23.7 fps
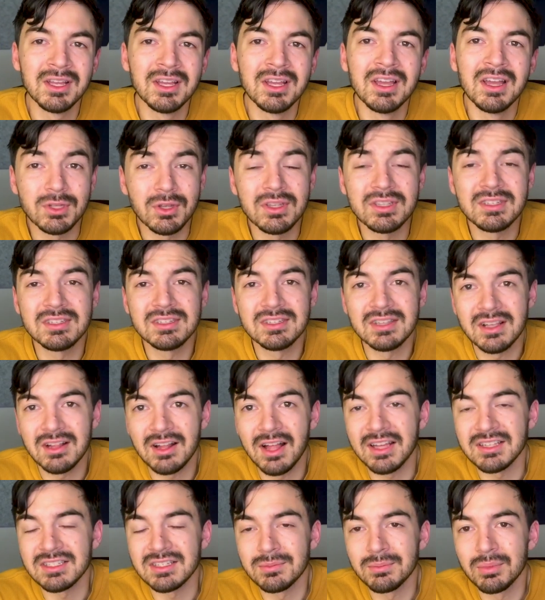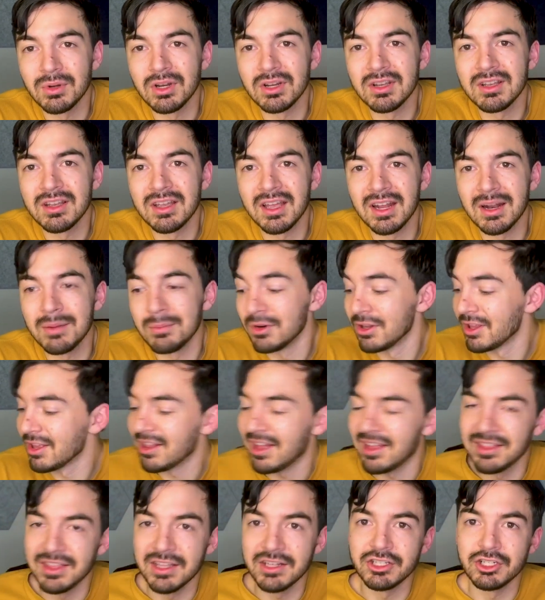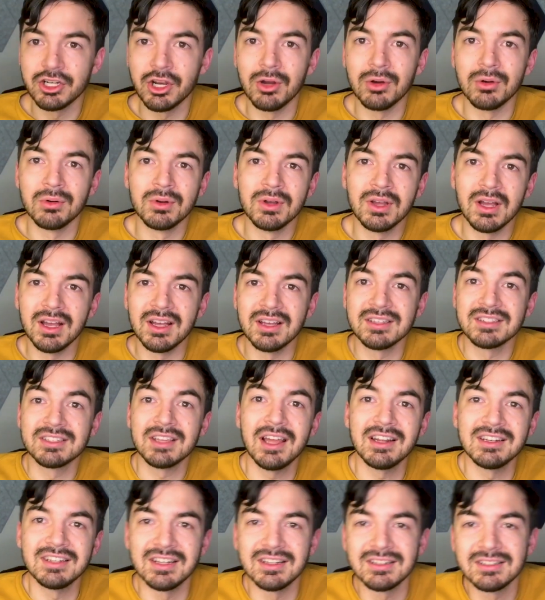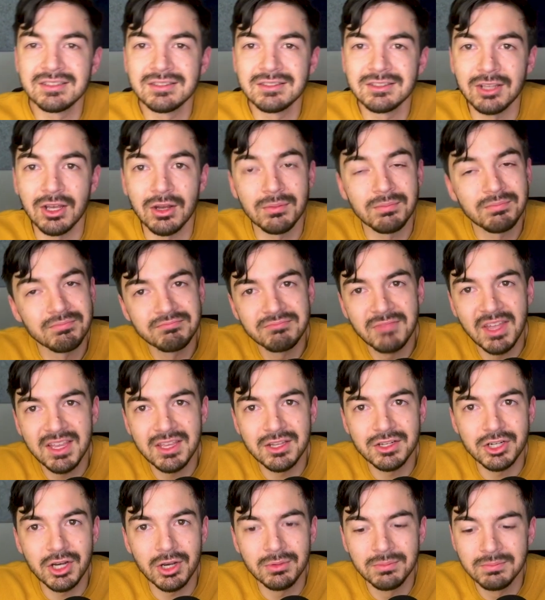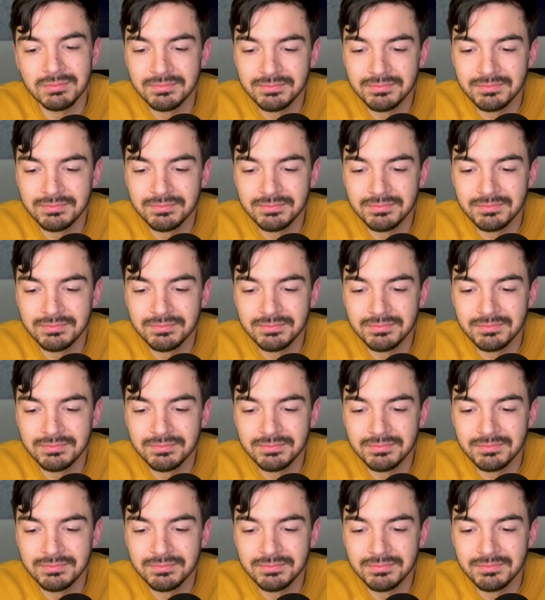So this is a classic book, and I'm really glad that Joe signed it. So thank you, Joe.